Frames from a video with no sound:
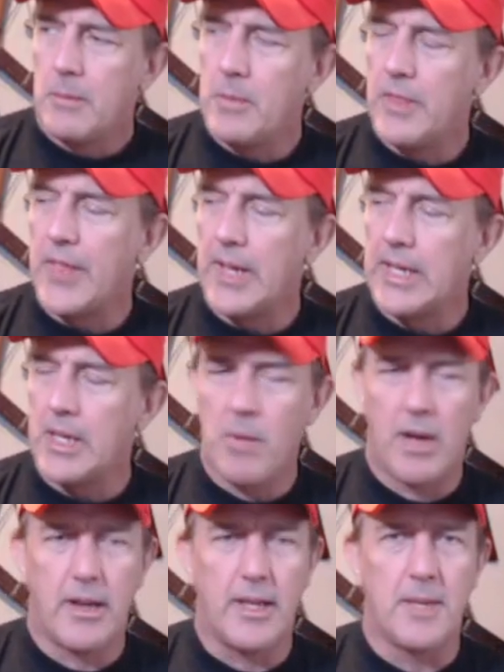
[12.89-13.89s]
been thinking
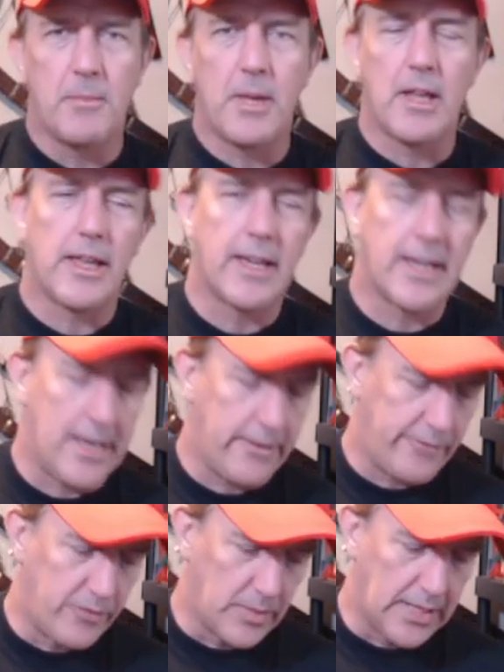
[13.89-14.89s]
about an email I
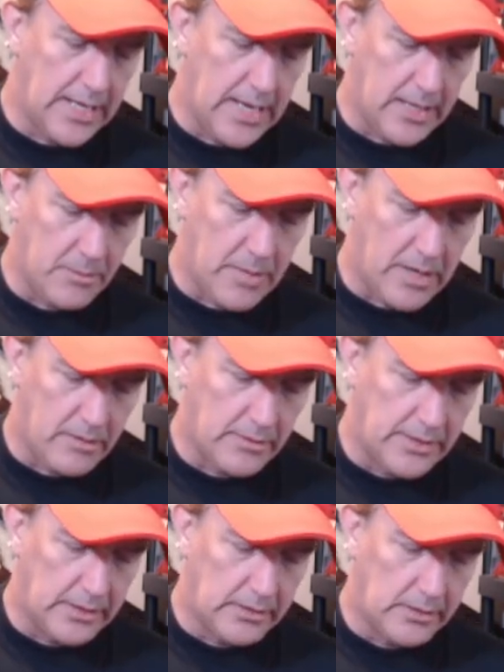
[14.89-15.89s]
got from a guy
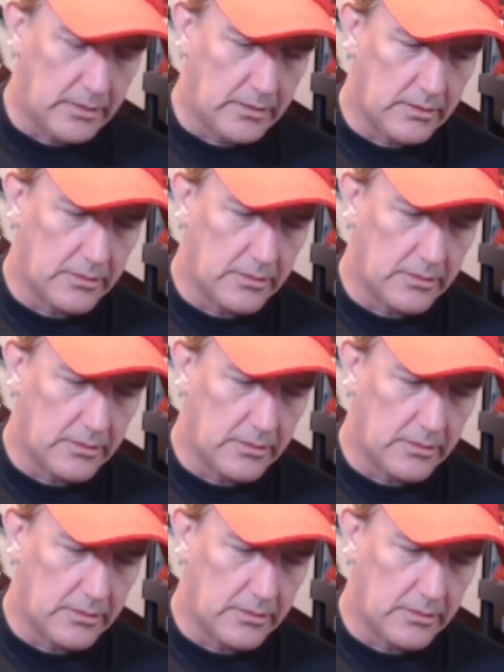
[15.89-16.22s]
about a